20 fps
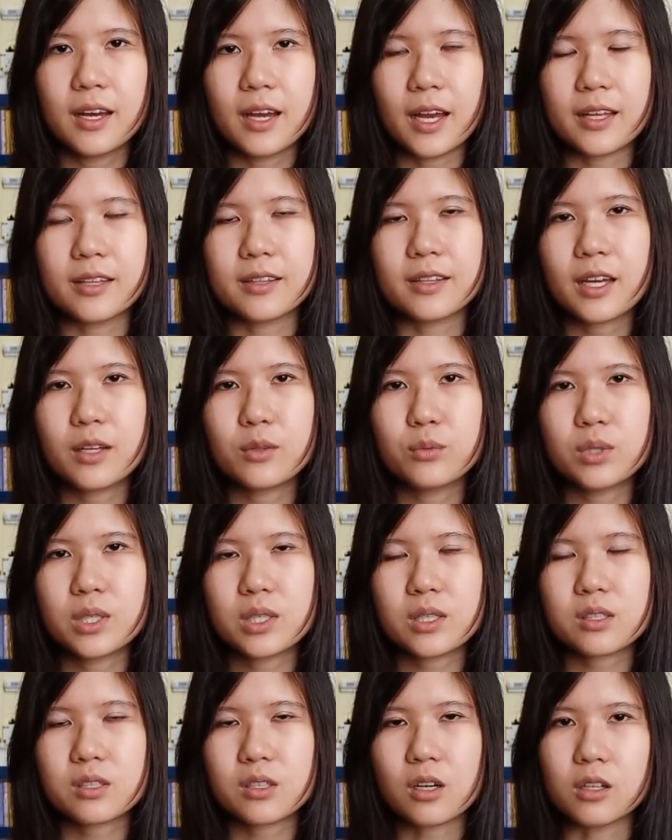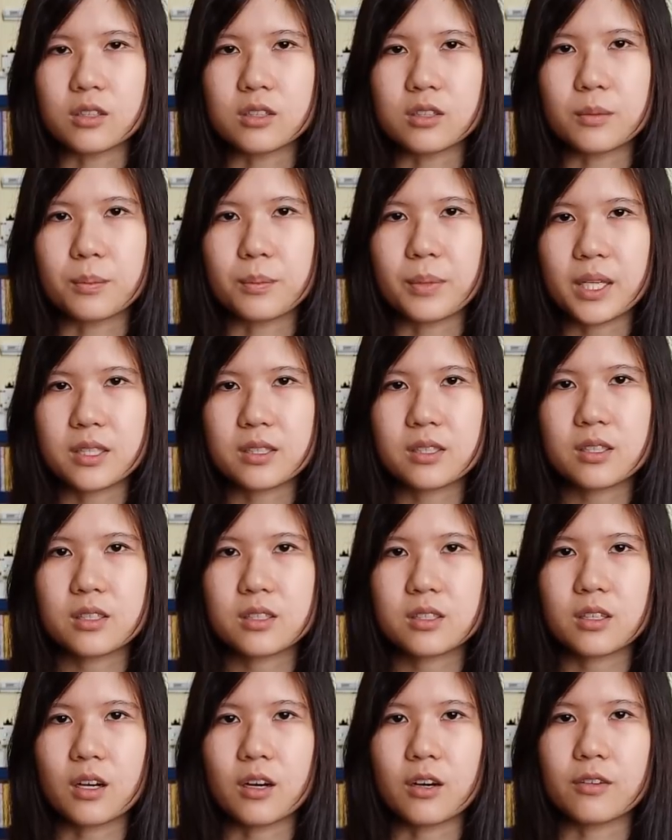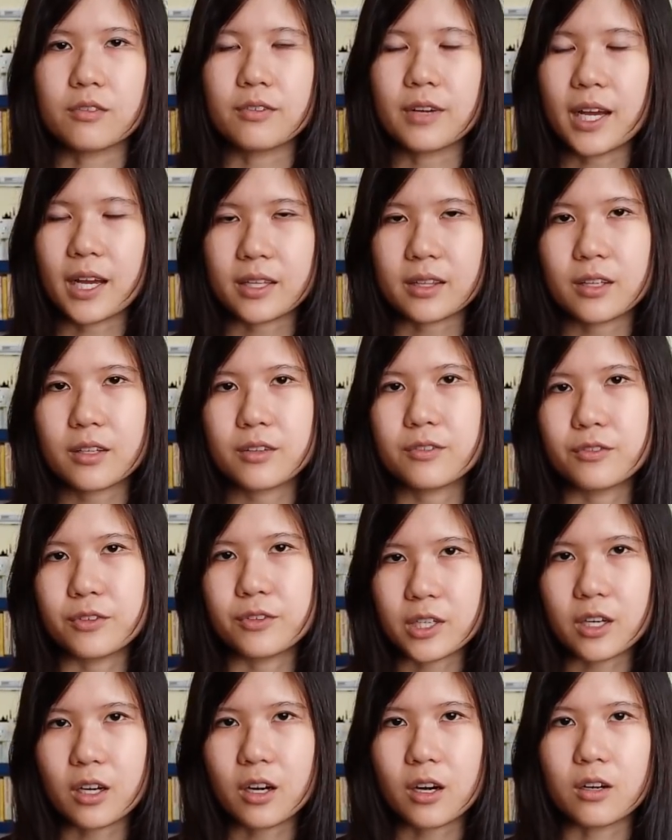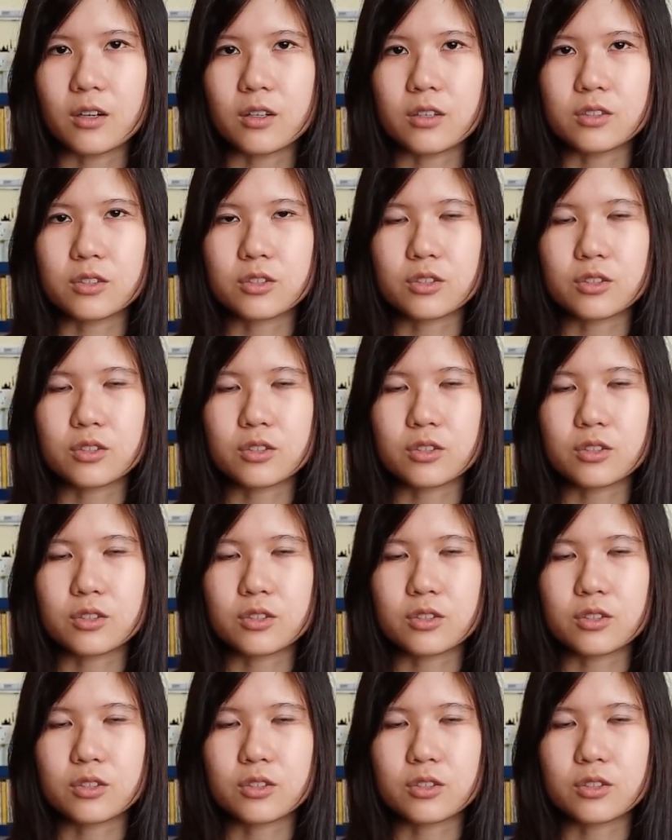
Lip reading: and that works on the basis of active recall.